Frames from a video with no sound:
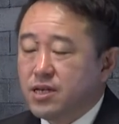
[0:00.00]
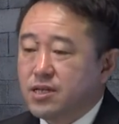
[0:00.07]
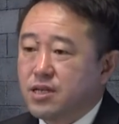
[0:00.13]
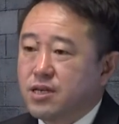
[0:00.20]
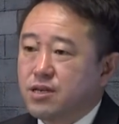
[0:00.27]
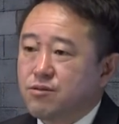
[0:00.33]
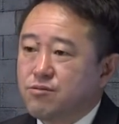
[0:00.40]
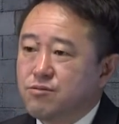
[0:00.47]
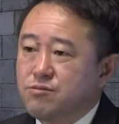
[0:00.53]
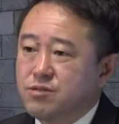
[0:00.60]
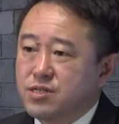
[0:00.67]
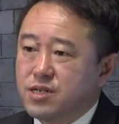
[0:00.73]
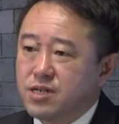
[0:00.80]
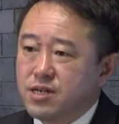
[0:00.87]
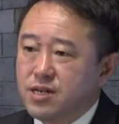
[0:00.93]
I will
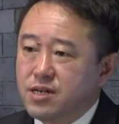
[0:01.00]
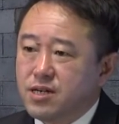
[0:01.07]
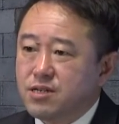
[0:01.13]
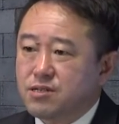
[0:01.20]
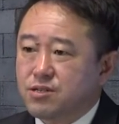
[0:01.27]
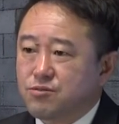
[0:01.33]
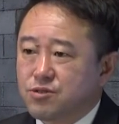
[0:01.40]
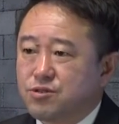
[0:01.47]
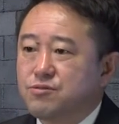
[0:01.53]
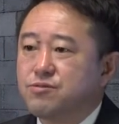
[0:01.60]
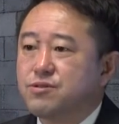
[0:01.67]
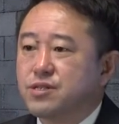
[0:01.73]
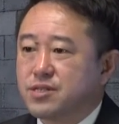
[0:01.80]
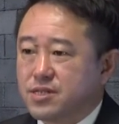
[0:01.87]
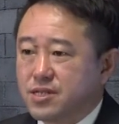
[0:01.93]
talk about the
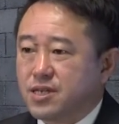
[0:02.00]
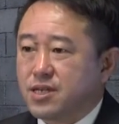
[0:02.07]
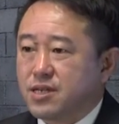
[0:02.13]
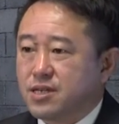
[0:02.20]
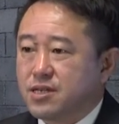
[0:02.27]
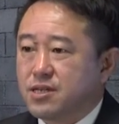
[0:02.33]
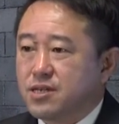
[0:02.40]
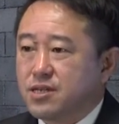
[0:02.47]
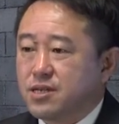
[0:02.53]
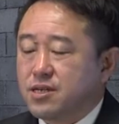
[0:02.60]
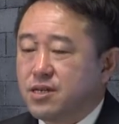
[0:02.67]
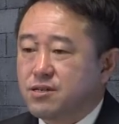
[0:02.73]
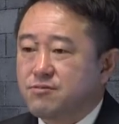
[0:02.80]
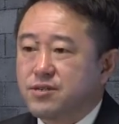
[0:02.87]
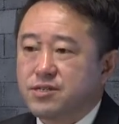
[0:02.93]
breakdown in more
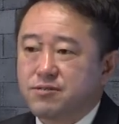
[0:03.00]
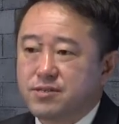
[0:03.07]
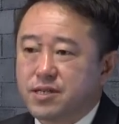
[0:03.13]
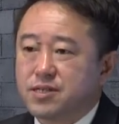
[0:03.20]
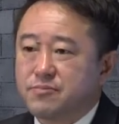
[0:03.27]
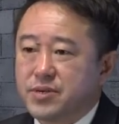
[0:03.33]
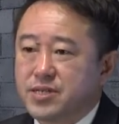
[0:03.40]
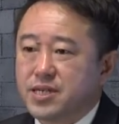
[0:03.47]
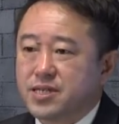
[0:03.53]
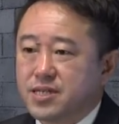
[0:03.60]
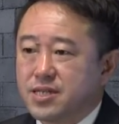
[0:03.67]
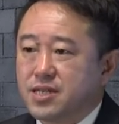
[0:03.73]
detail later.